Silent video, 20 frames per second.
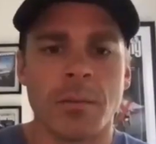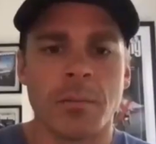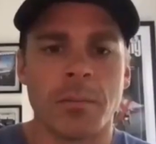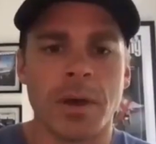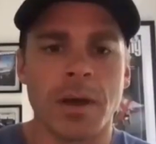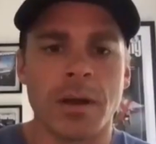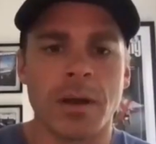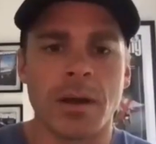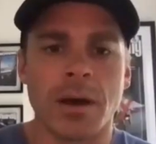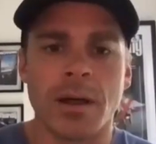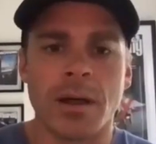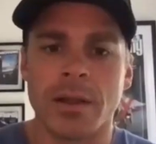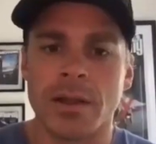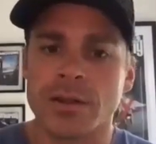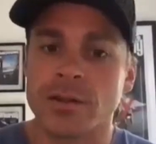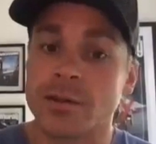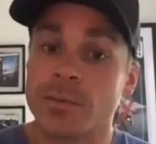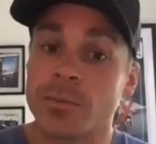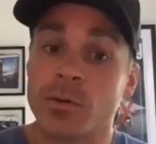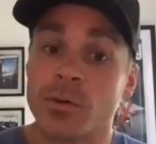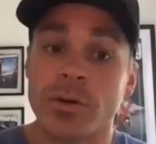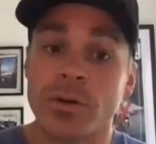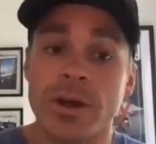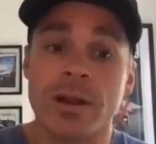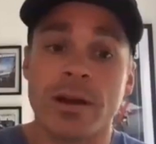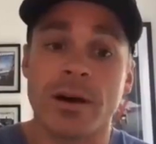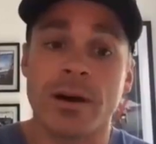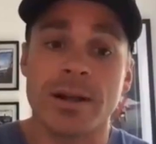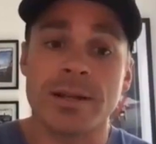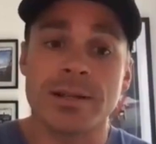Man, that's some
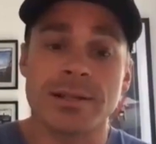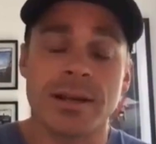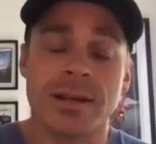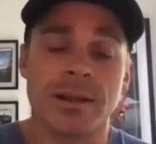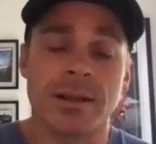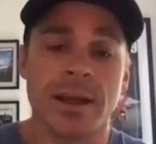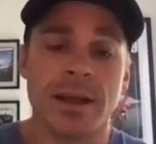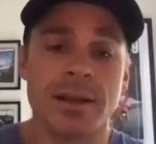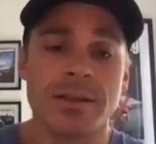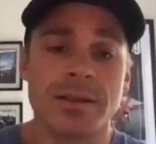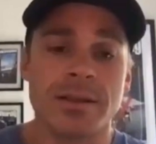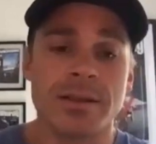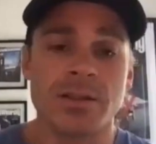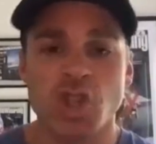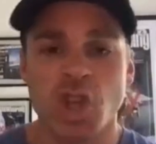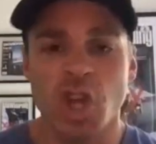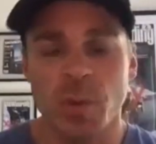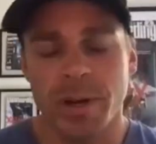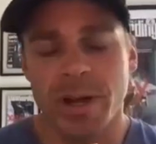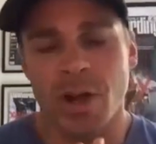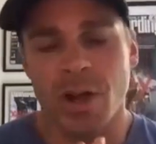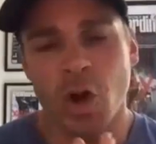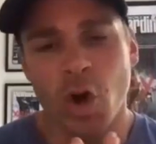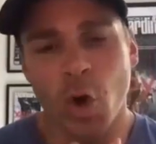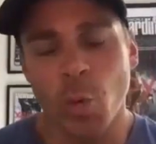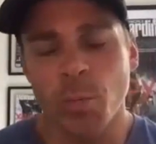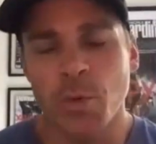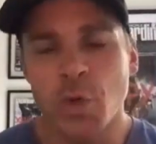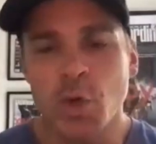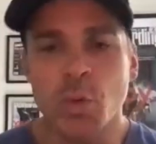great content, ladies and gentlemen. I
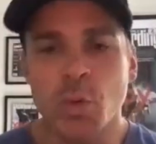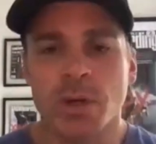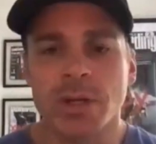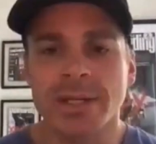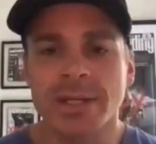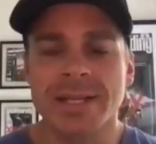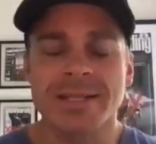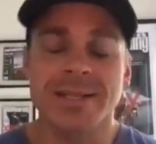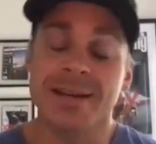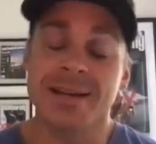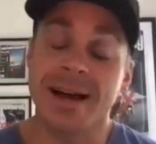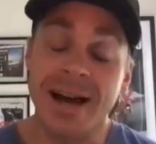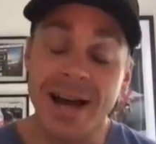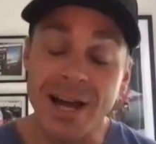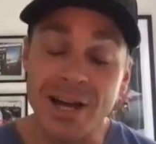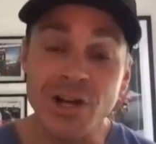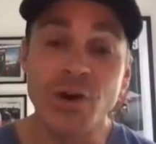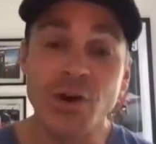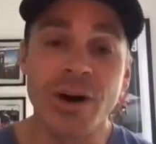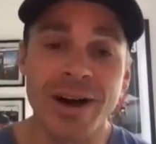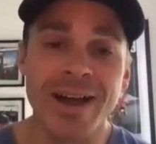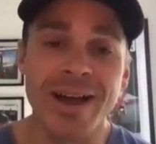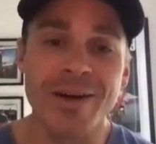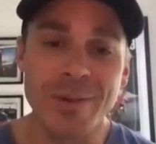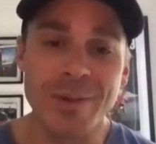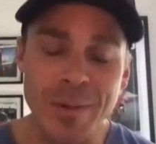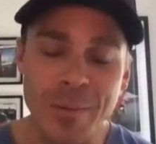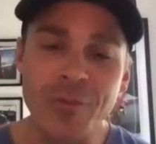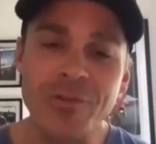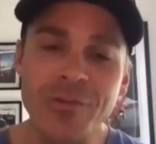hope you were listening. I know I am.
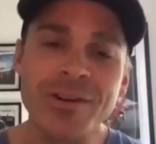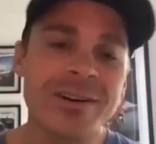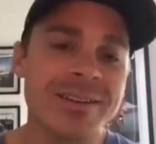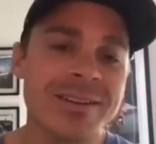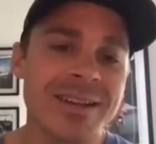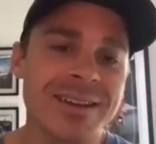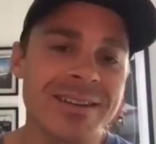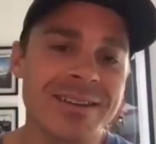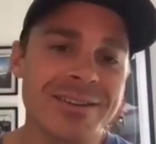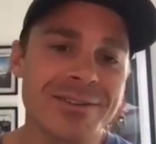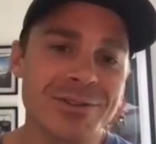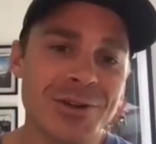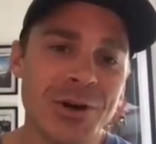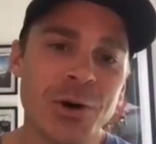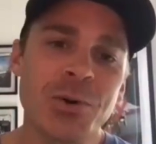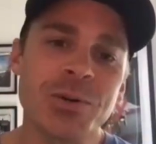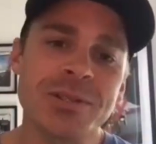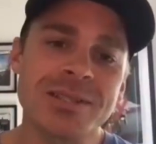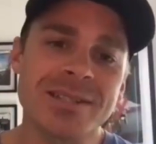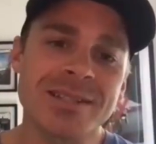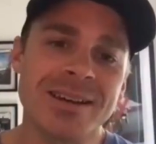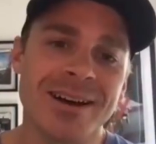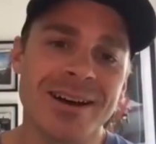I'm over here taking notes.